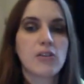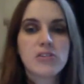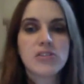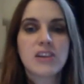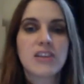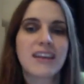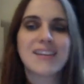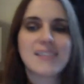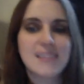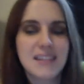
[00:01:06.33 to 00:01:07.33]
earners, yet they
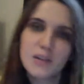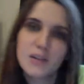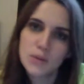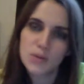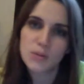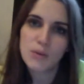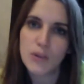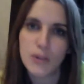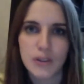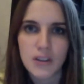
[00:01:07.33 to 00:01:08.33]
continue to
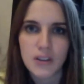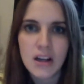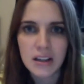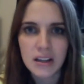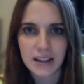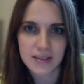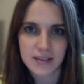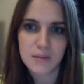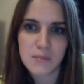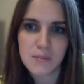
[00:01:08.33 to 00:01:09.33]
earn less
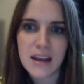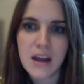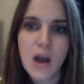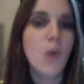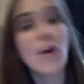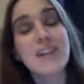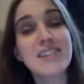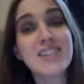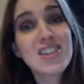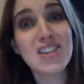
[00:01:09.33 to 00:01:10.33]
than men. What
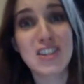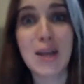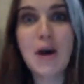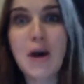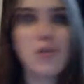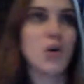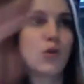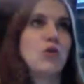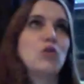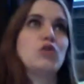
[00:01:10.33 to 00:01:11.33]
does this say about
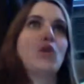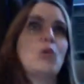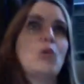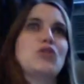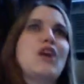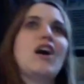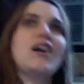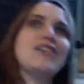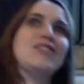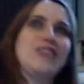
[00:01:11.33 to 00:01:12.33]

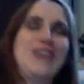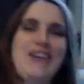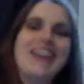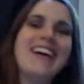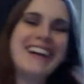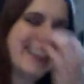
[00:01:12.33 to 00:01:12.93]
society?